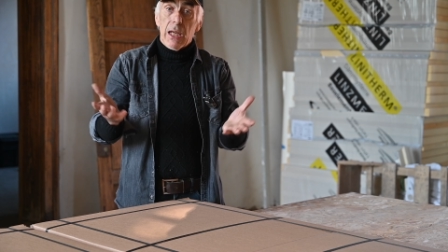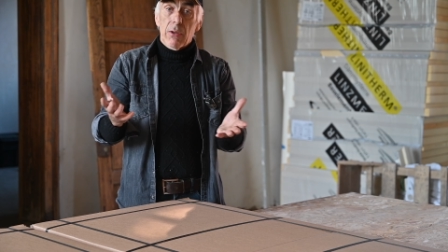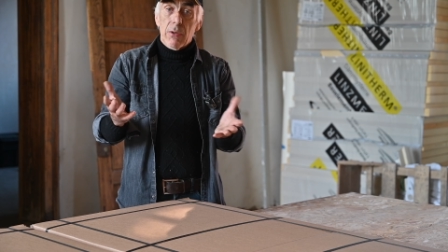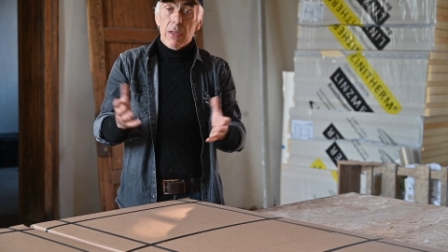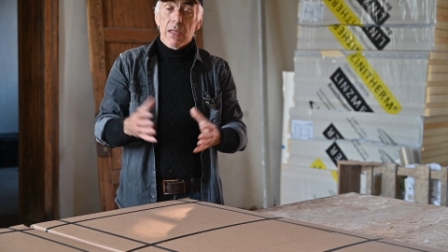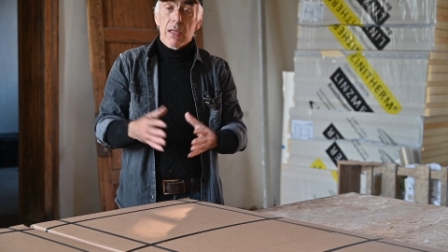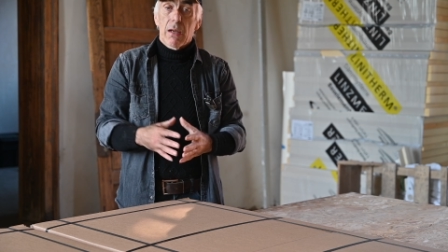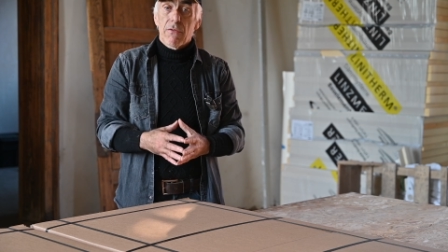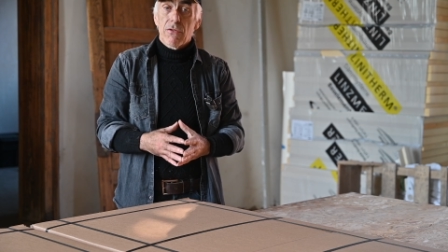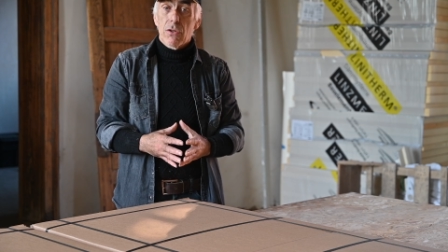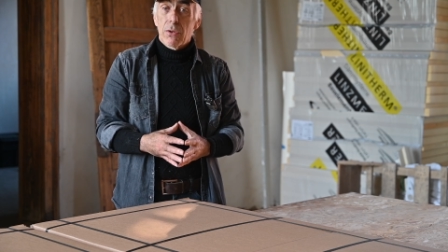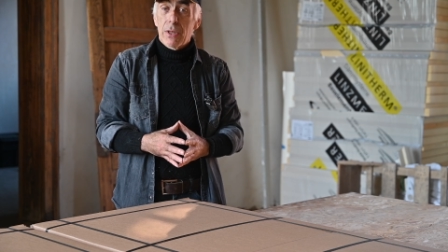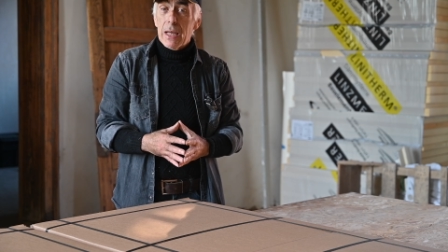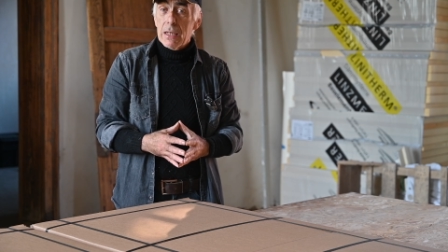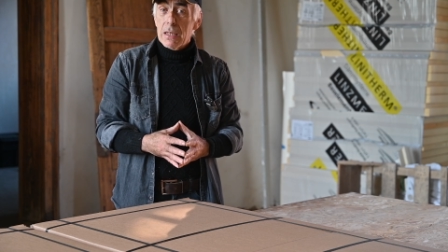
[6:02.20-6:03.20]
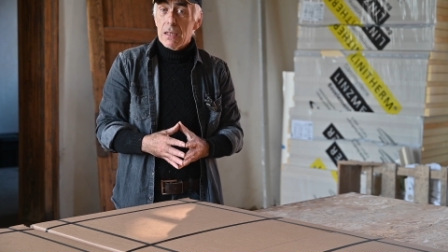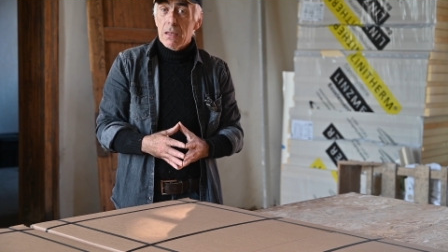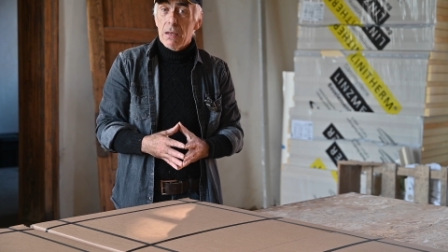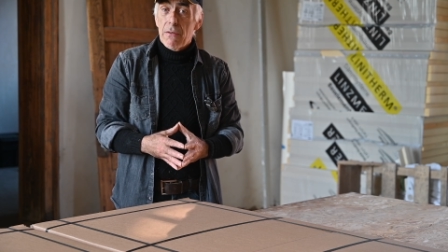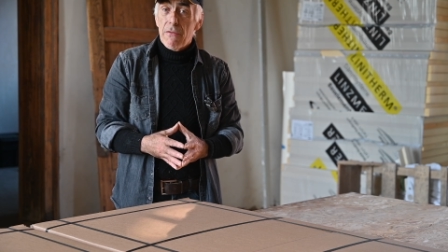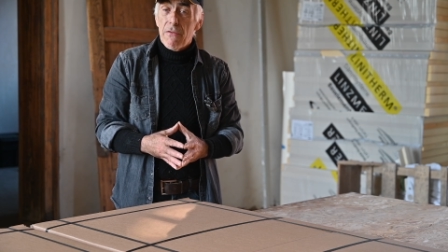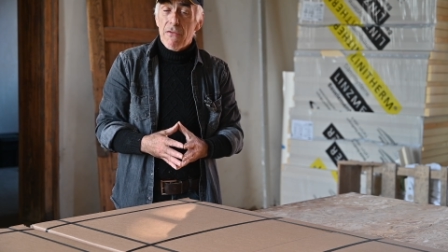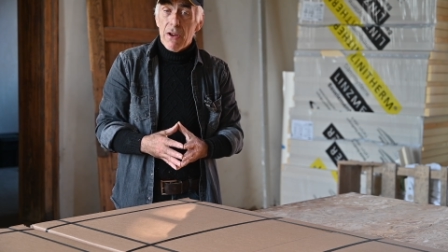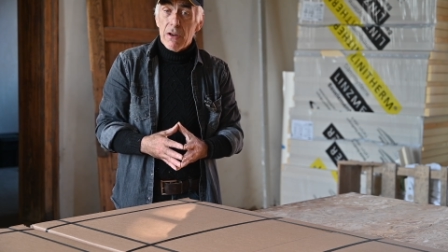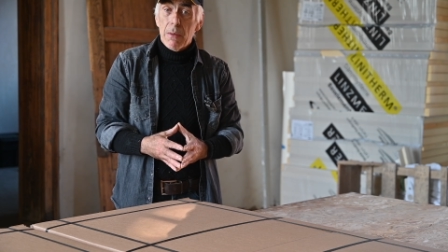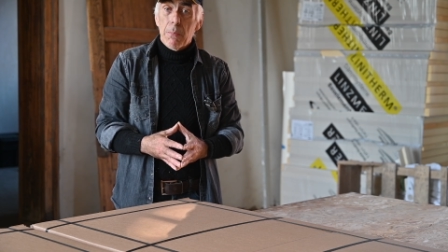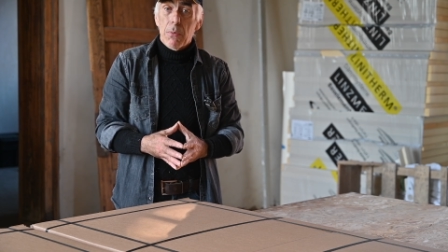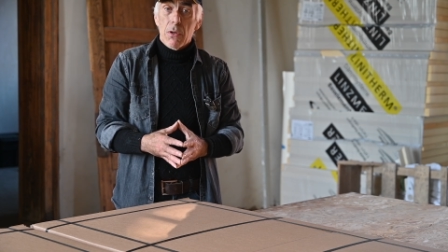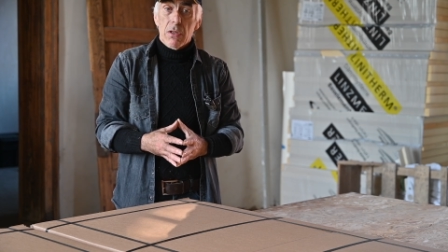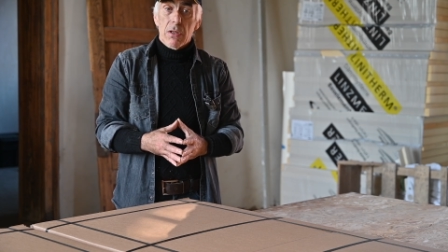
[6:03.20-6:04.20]
air itself. So that is a very
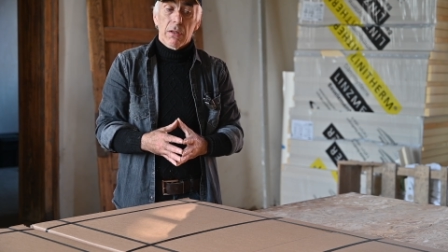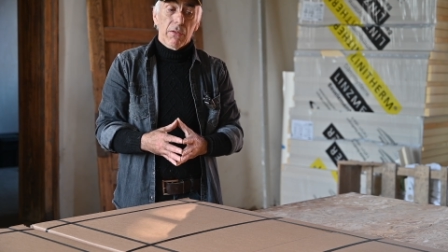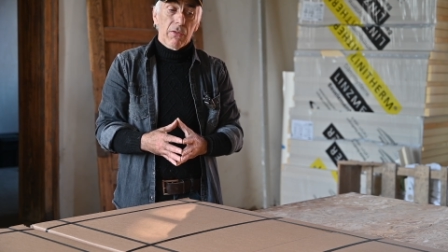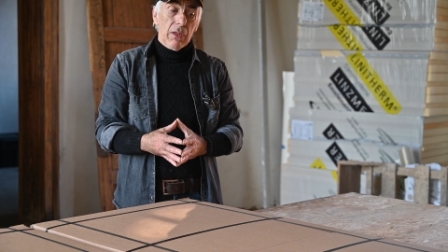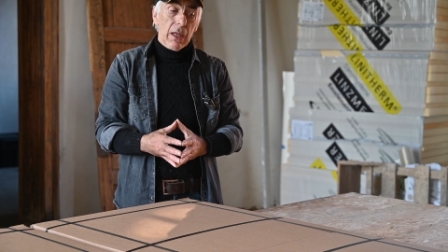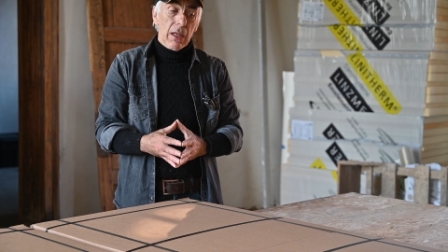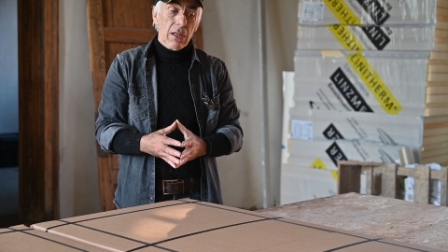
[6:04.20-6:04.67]
positive thing.